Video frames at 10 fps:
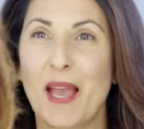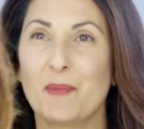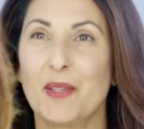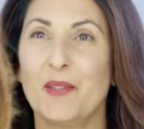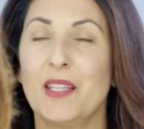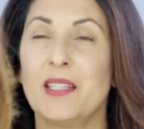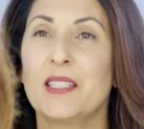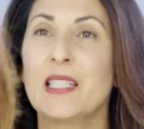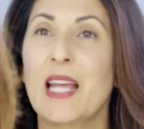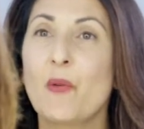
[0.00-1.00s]
Back Beauty.
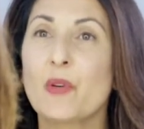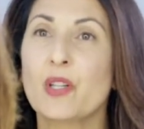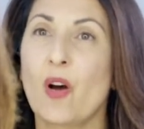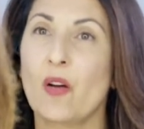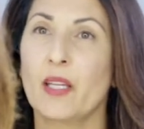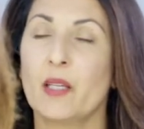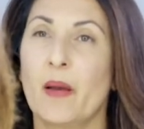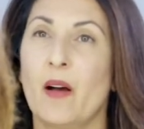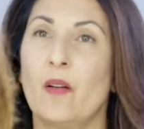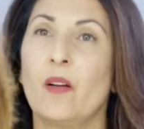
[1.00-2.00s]
Today we're talking
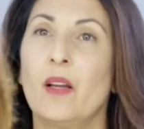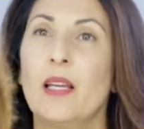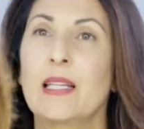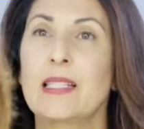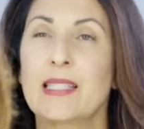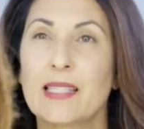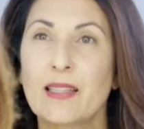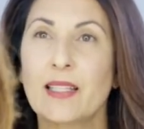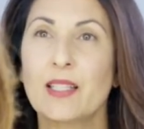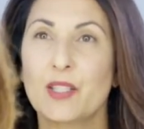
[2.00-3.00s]
about
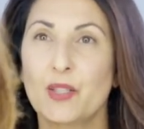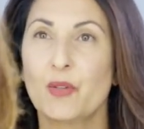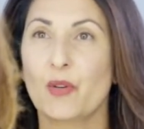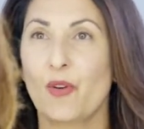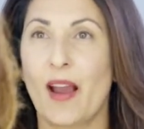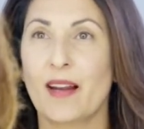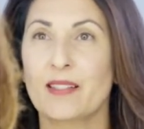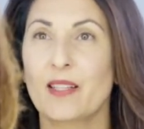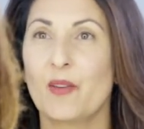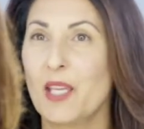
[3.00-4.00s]
concealing to correct,
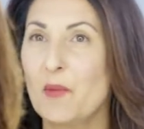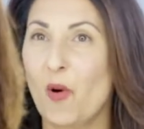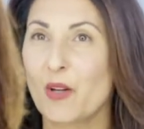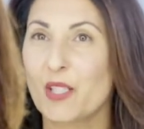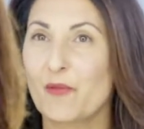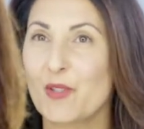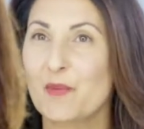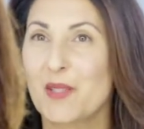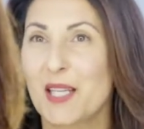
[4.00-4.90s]
so keep watching for some